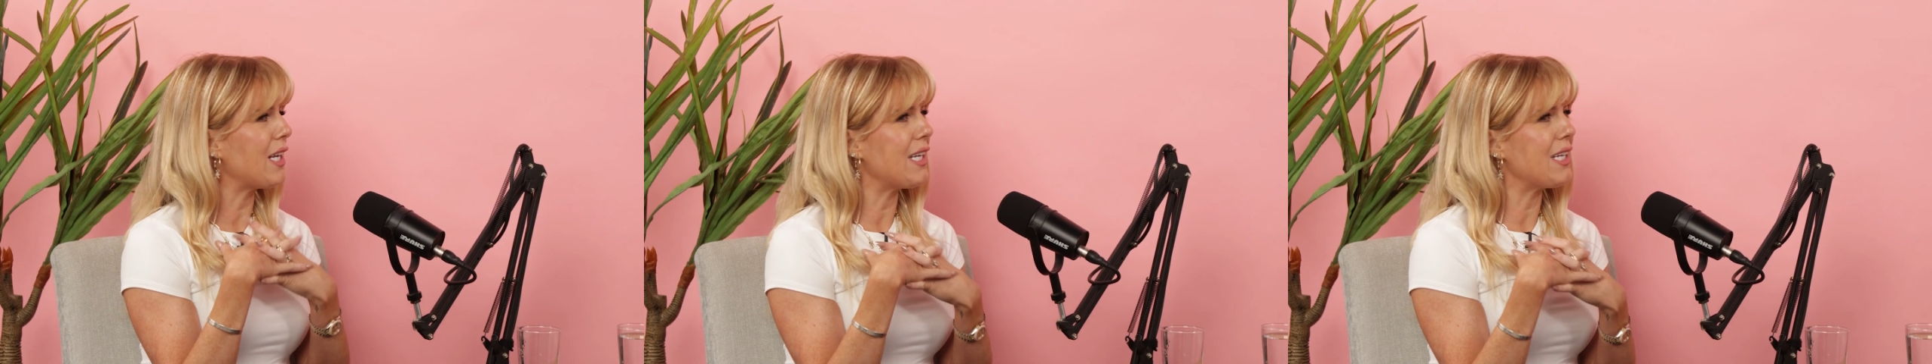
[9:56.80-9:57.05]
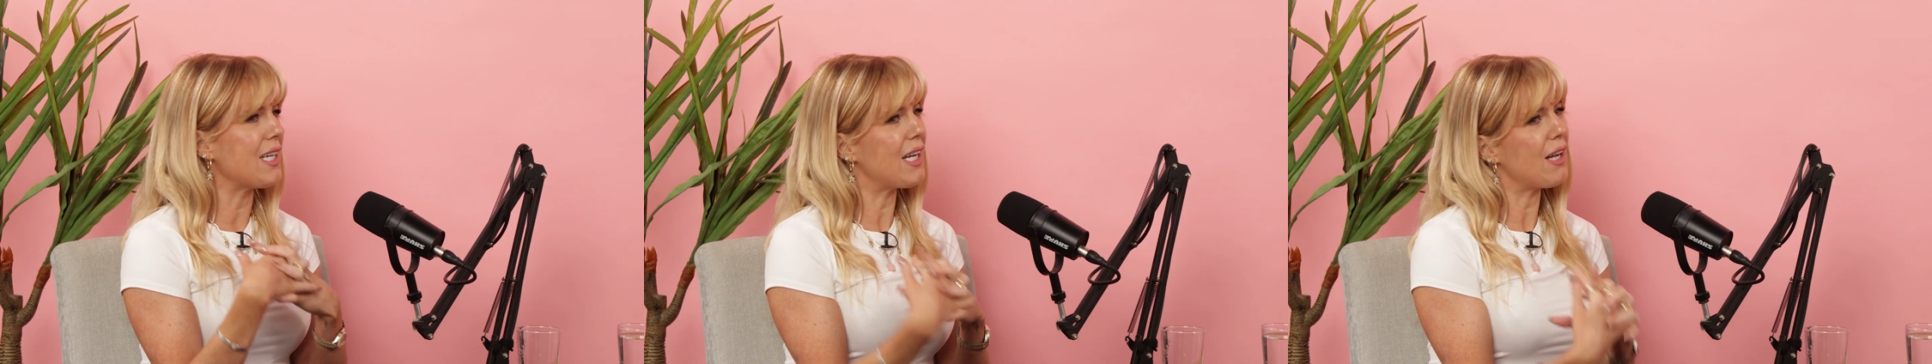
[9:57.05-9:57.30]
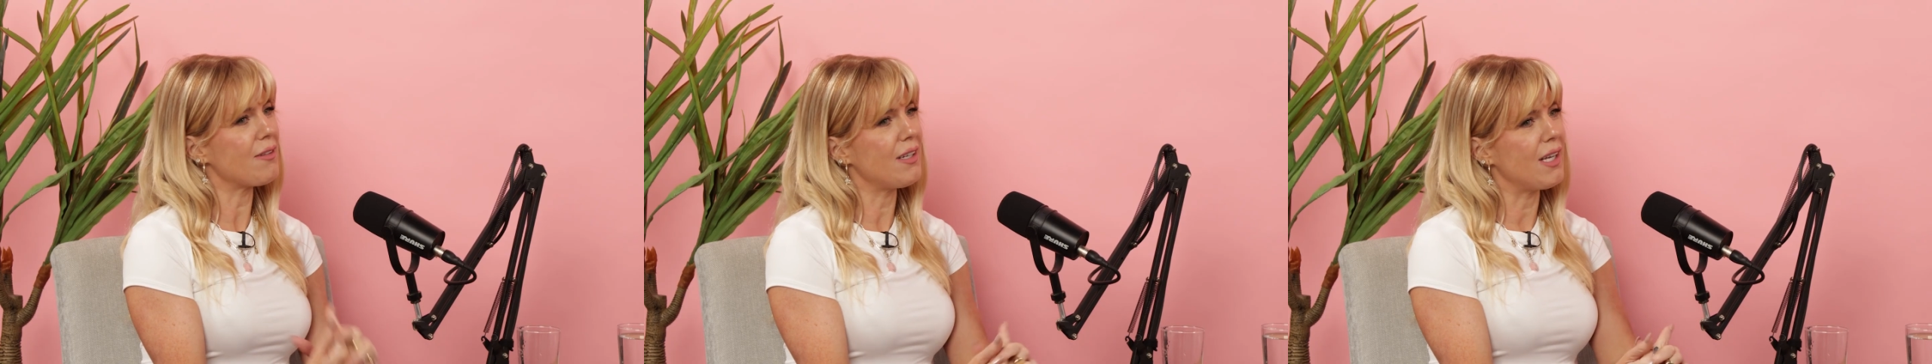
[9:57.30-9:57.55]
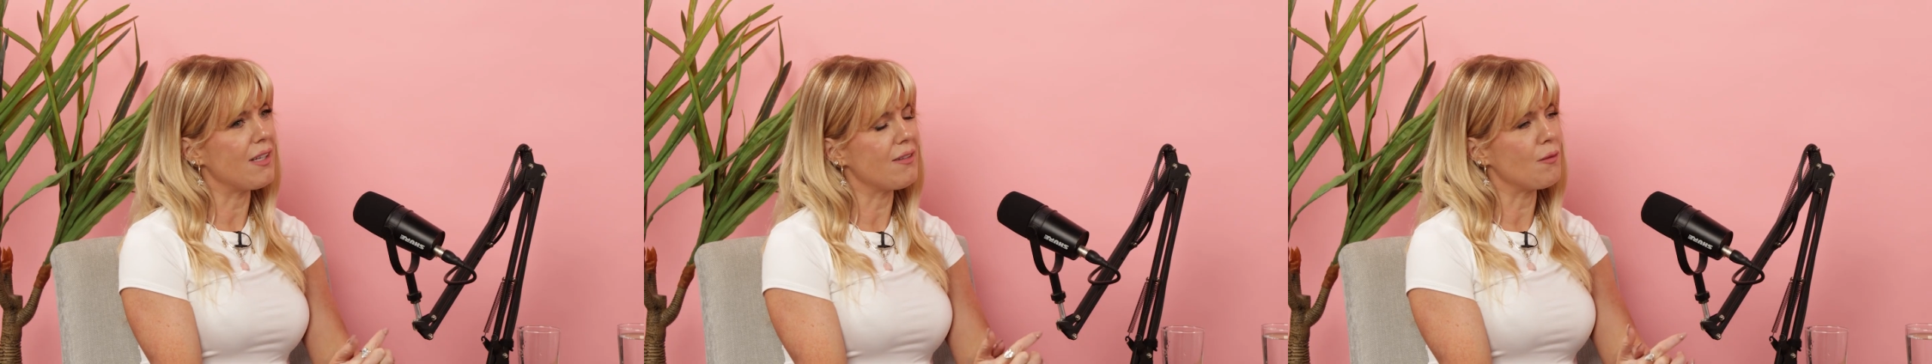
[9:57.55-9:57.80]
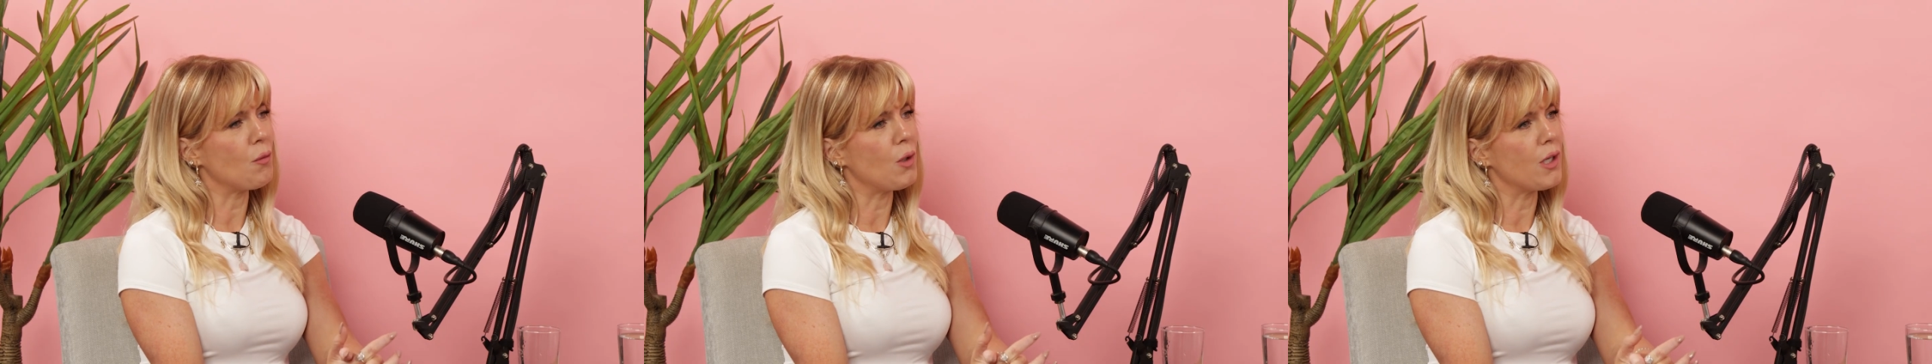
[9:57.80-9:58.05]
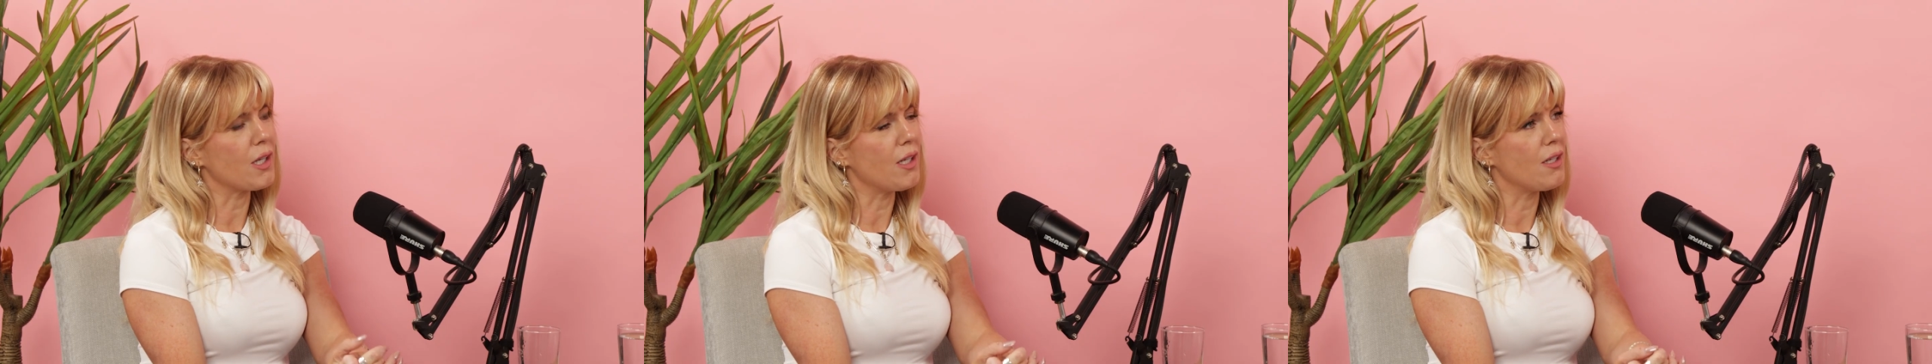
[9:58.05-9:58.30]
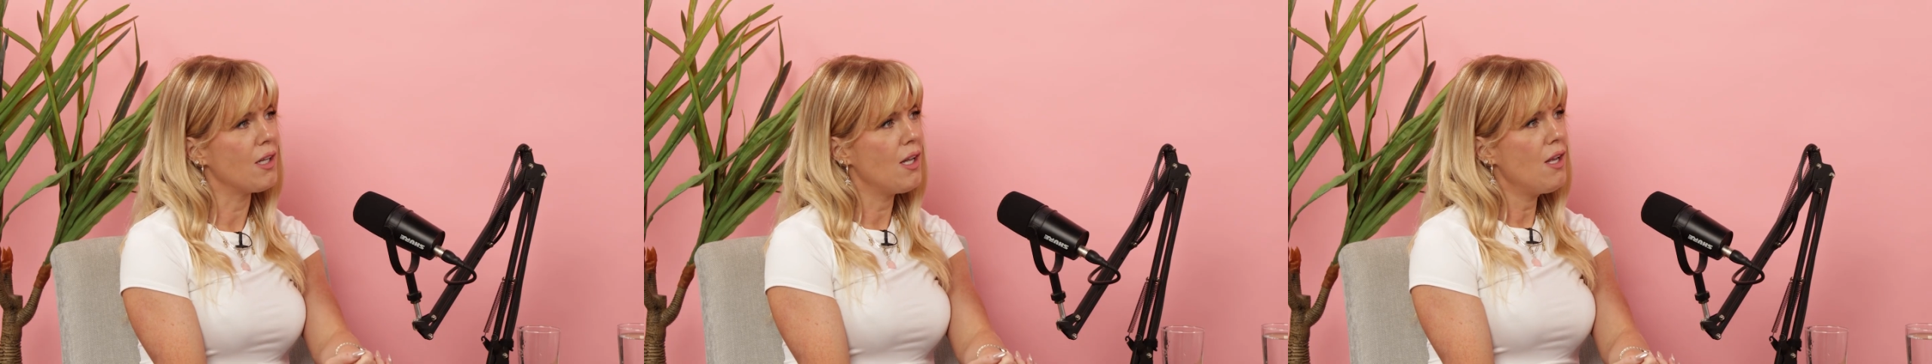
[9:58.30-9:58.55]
bleeding. I was like, this isn't working.